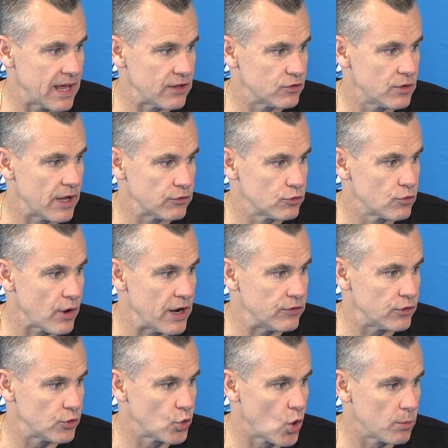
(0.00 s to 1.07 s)
as, as great
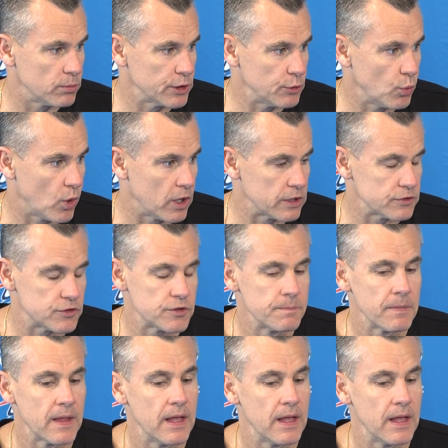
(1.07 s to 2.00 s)
as it normally was.